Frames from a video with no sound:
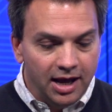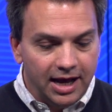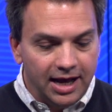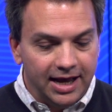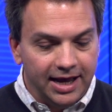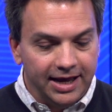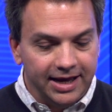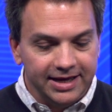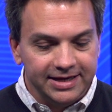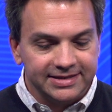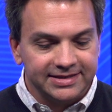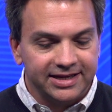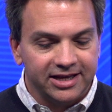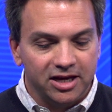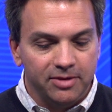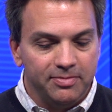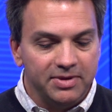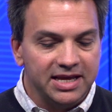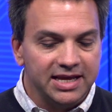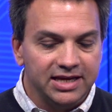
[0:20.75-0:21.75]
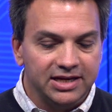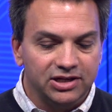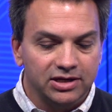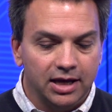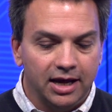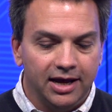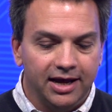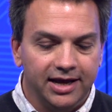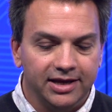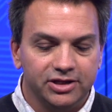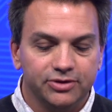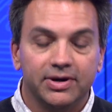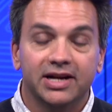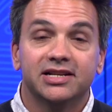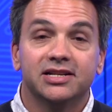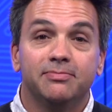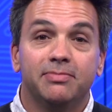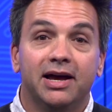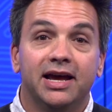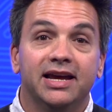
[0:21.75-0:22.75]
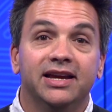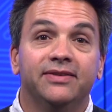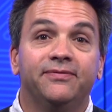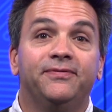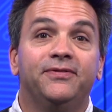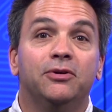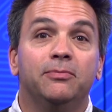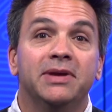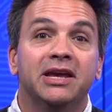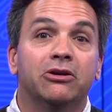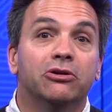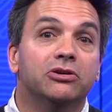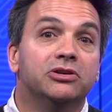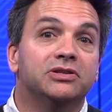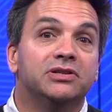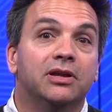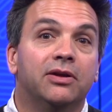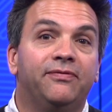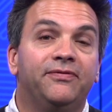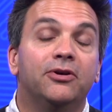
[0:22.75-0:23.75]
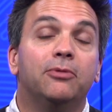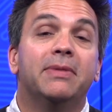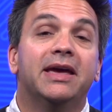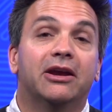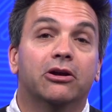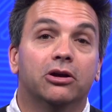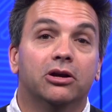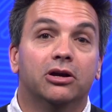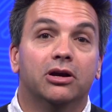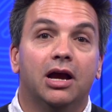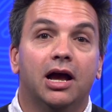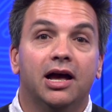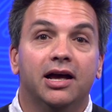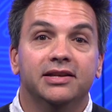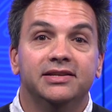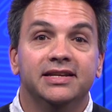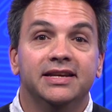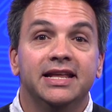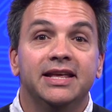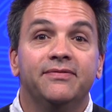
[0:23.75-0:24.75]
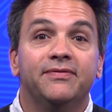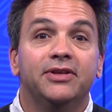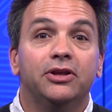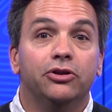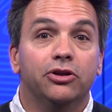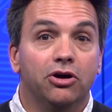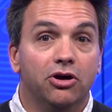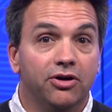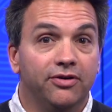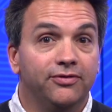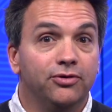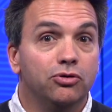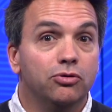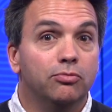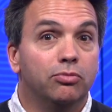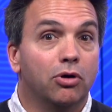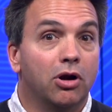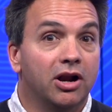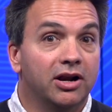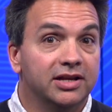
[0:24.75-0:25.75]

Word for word: uh, is going to be uh, directed by filmmaker filmmaker uh, Denis Villeneuve who brought